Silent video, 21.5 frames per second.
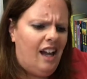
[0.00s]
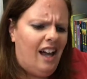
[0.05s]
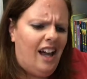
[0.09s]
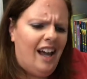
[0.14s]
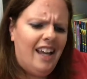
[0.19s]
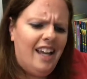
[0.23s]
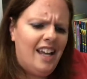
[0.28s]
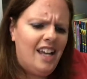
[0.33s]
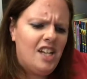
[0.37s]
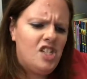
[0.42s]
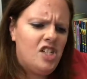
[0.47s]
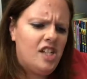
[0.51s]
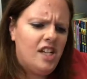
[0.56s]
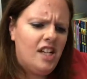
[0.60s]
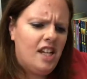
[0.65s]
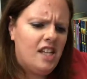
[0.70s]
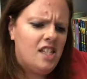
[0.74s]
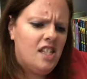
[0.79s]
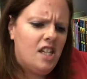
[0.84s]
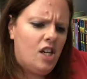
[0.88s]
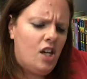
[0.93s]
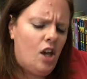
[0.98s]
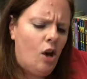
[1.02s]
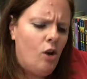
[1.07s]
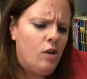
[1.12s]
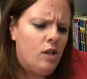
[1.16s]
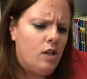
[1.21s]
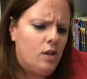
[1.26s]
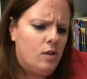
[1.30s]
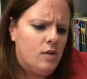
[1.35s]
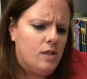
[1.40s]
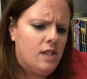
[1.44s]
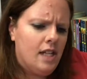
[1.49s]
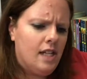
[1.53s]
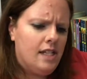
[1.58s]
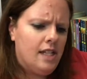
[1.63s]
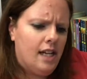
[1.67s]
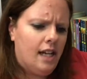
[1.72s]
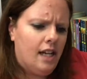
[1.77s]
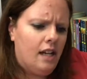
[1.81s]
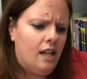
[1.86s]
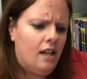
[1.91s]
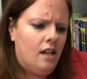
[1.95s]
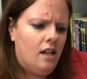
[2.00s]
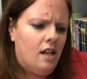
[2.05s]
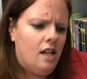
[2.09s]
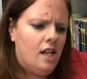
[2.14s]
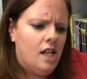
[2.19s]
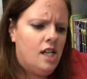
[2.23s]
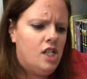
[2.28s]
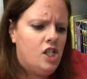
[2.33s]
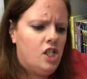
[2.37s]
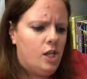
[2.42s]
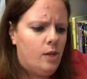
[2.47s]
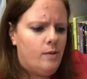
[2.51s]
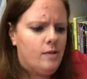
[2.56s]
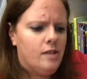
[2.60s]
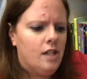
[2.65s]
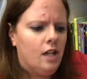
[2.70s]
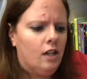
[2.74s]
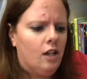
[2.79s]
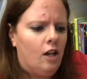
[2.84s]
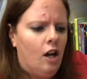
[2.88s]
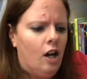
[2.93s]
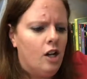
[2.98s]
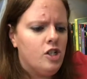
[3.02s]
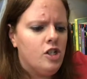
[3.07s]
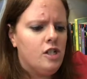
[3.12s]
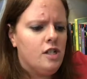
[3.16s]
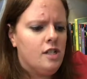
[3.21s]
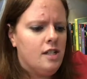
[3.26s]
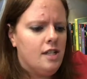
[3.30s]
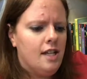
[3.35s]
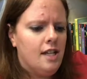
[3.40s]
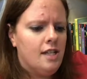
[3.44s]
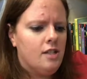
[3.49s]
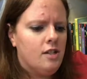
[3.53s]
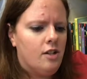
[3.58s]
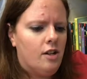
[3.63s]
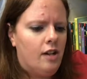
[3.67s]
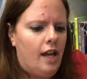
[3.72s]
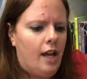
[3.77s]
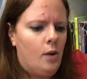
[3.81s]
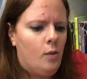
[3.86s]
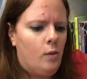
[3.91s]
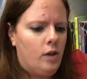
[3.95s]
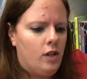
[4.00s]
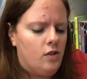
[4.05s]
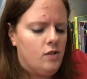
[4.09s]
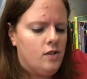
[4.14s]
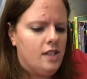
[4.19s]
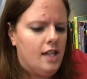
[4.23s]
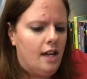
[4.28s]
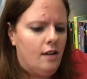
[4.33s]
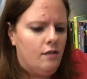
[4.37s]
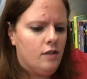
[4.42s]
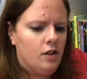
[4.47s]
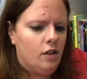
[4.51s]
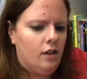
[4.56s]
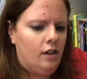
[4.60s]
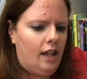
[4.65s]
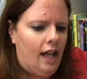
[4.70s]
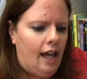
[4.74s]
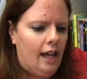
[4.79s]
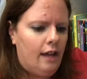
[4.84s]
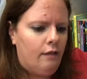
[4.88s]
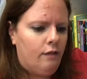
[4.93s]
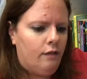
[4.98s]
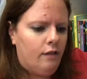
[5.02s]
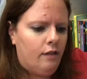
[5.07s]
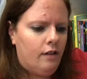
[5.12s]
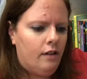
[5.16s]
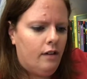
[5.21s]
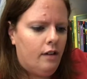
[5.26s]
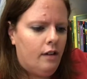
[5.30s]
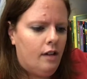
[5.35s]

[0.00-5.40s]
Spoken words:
"I guess she doesn't know you," said Dana. "She was unconscious yesterday when you saved her life."